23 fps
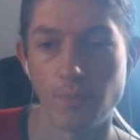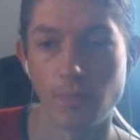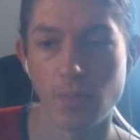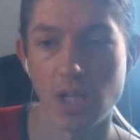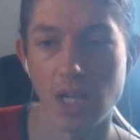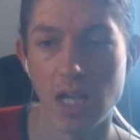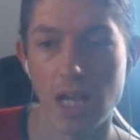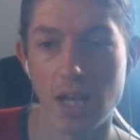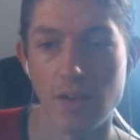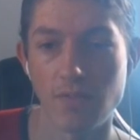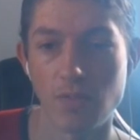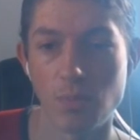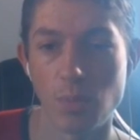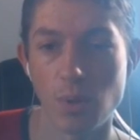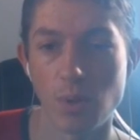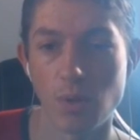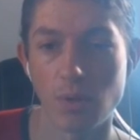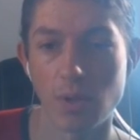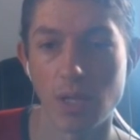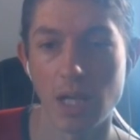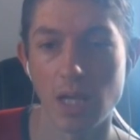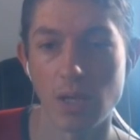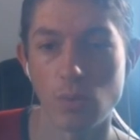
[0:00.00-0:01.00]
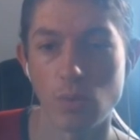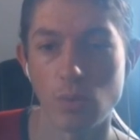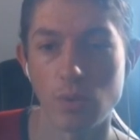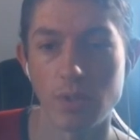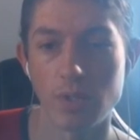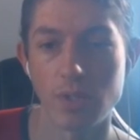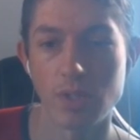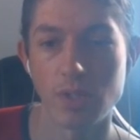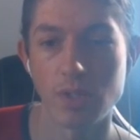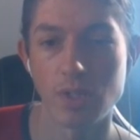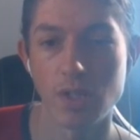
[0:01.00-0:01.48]
I have to be okay with
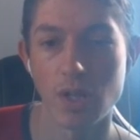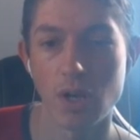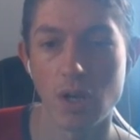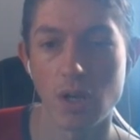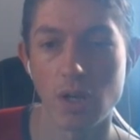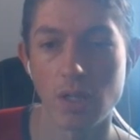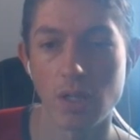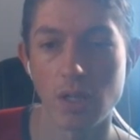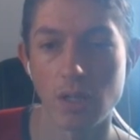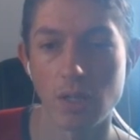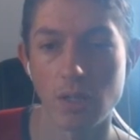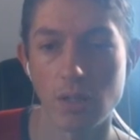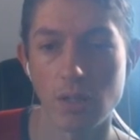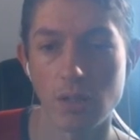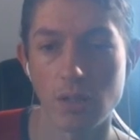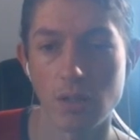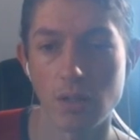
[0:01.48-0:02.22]
this dying.